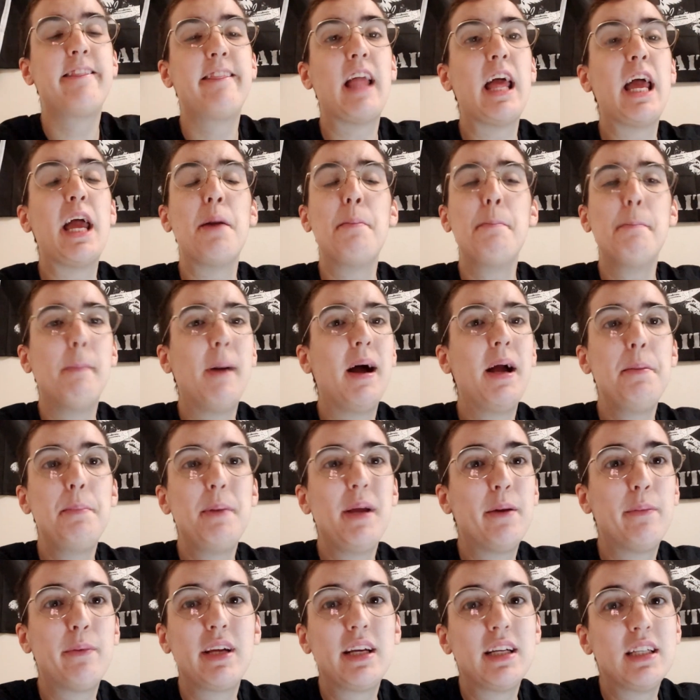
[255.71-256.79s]
They might be
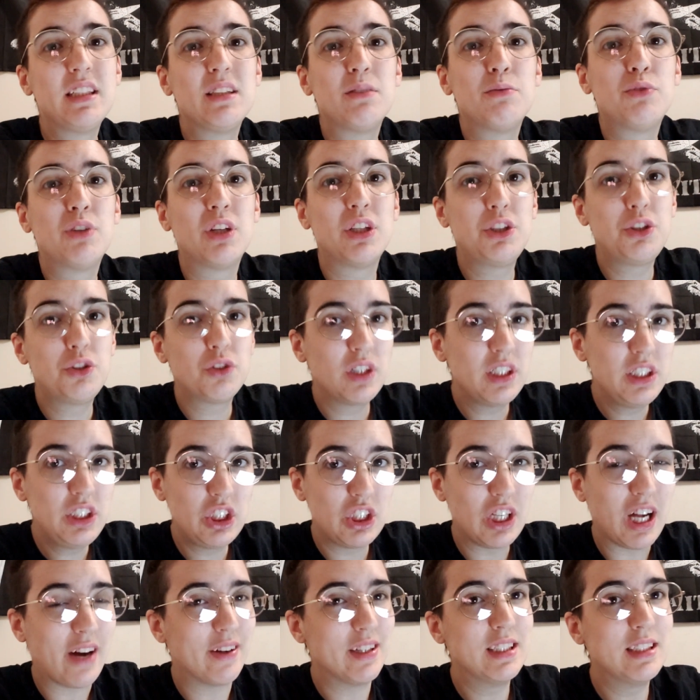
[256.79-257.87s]
able to get some
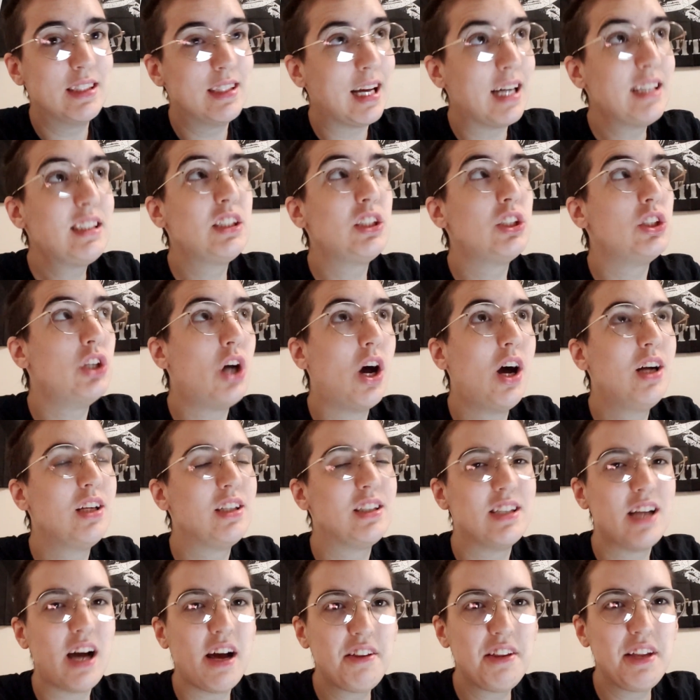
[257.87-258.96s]
frustration out, and that's not
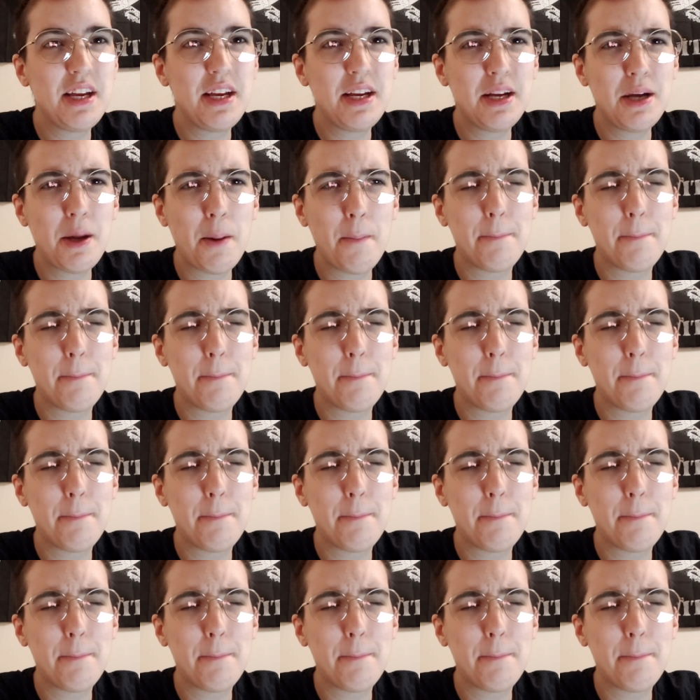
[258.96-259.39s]
nothing,